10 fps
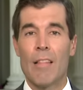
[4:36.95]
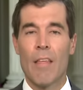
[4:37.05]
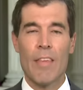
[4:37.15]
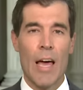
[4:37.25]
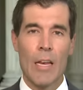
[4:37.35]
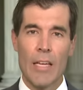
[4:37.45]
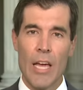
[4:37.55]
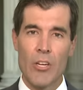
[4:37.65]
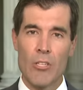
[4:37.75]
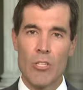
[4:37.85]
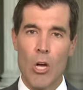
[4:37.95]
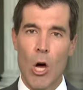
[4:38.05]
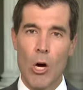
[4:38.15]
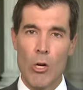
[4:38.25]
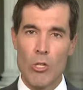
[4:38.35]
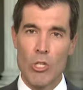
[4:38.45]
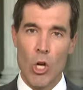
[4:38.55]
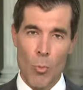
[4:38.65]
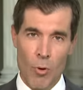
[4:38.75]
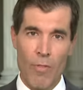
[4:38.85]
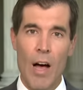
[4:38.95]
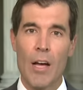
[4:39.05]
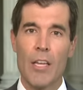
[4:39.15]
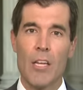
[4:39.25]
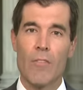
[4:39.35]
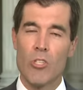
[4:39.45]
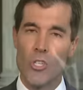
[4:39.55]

That the allegations are so provocative